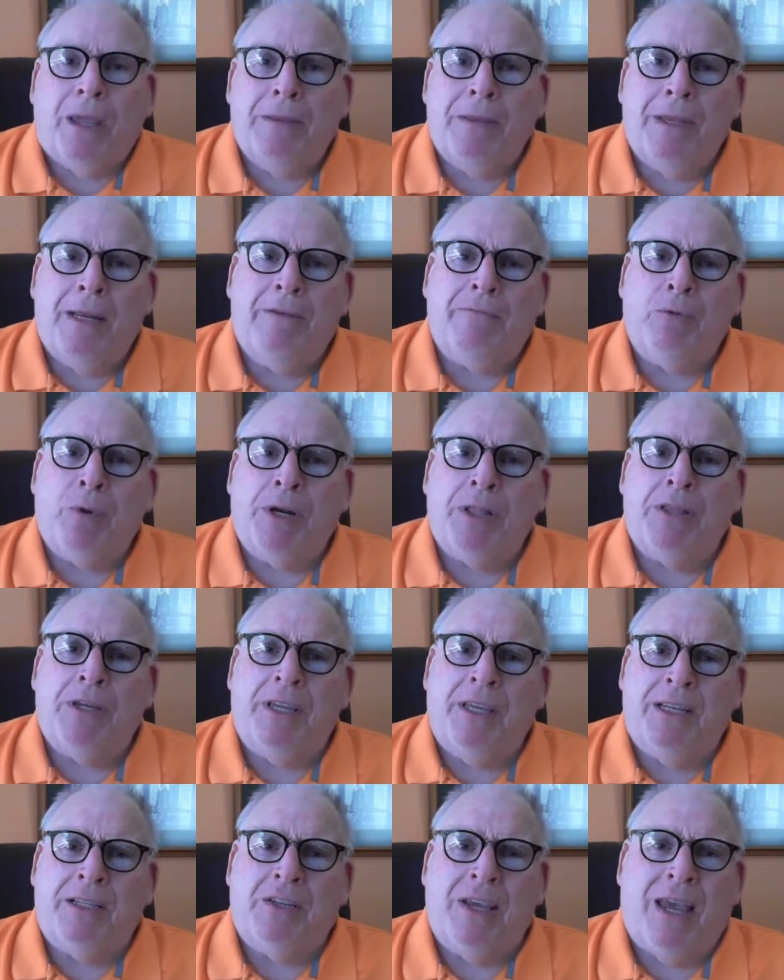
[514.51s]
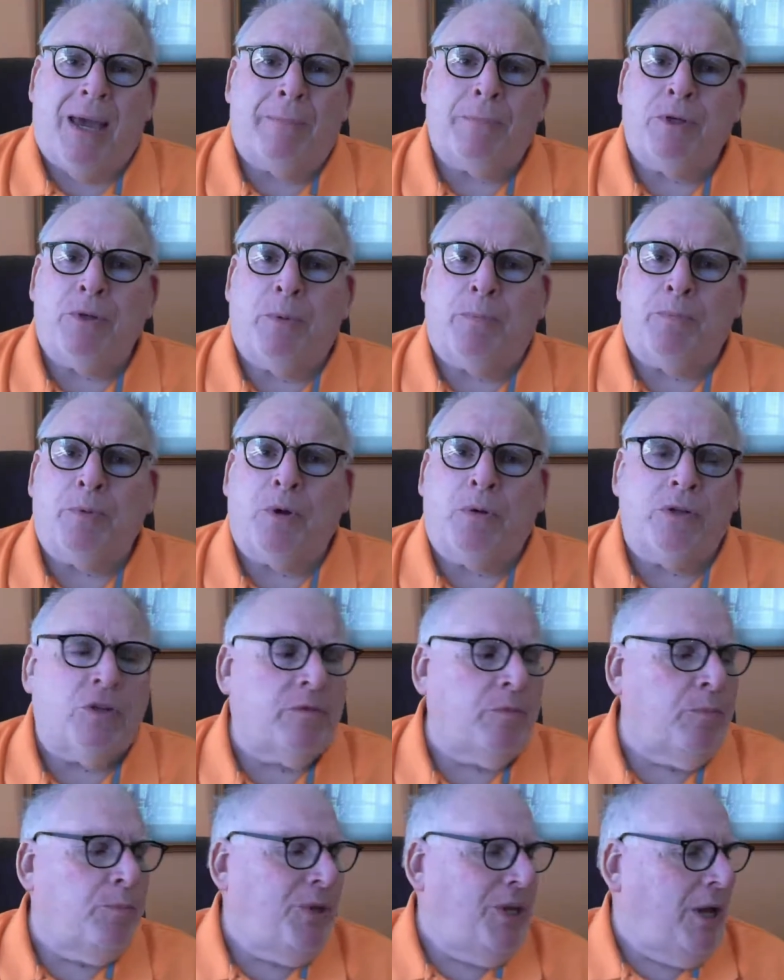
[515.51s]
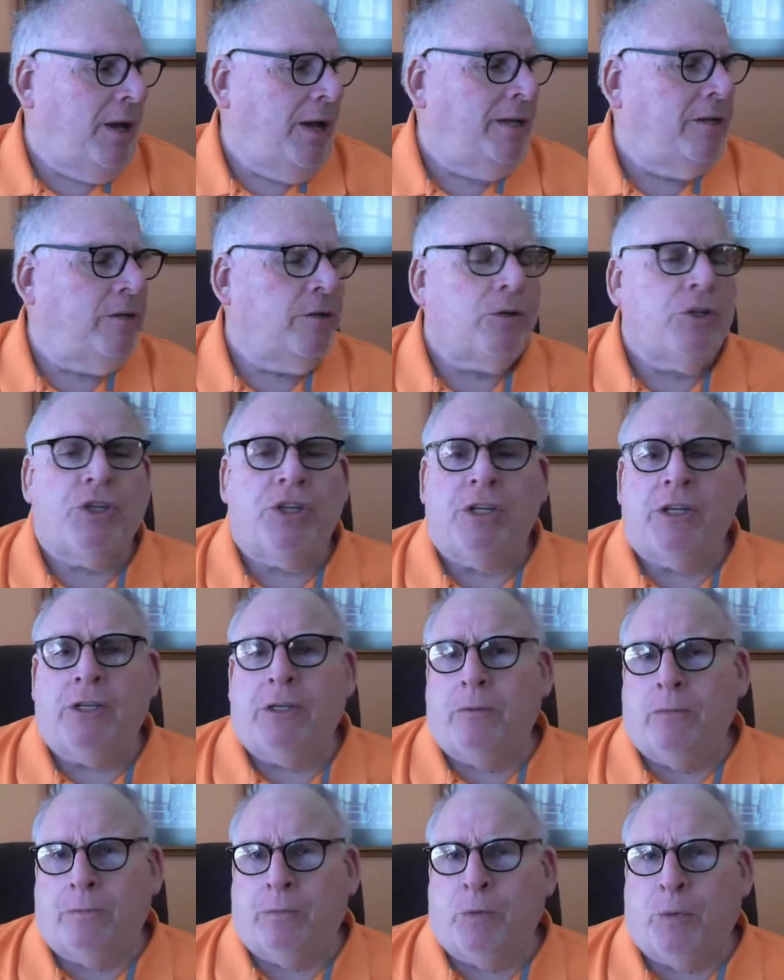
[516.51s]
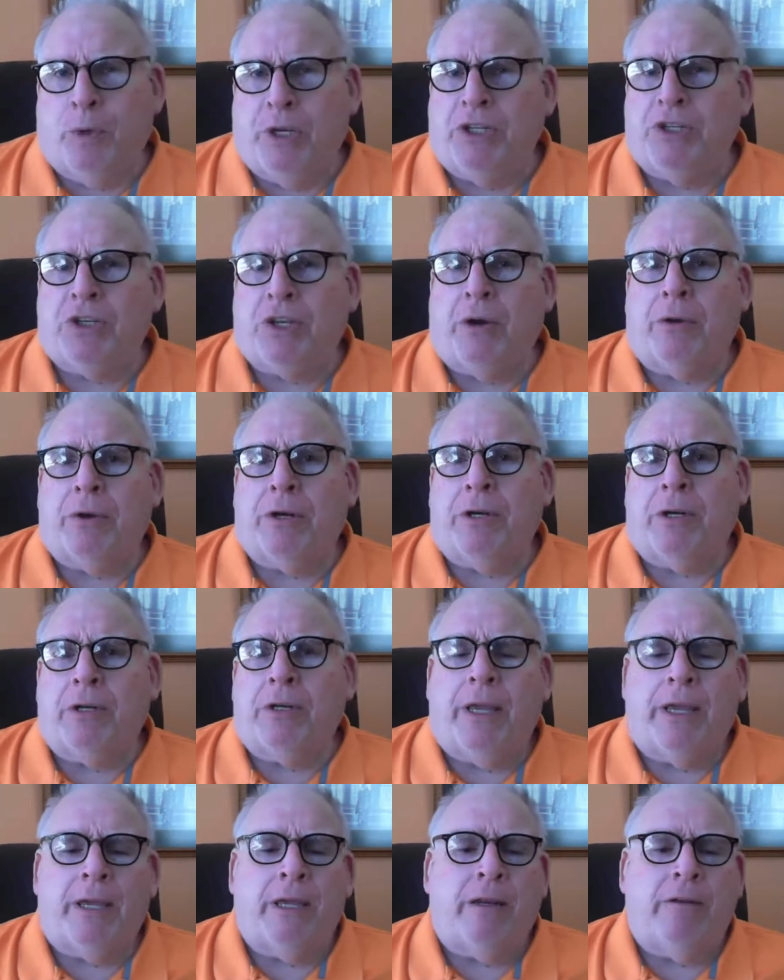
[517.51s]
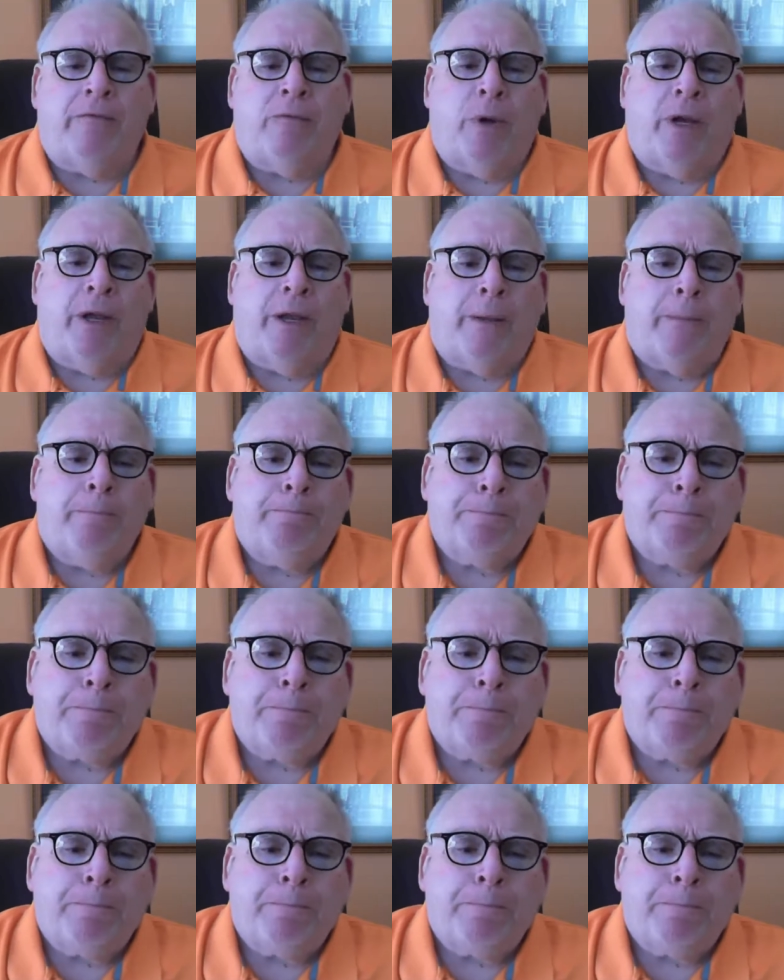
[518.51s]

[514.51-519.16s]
that if one of the kids happened to approach from behind her, she reached out in a negative way.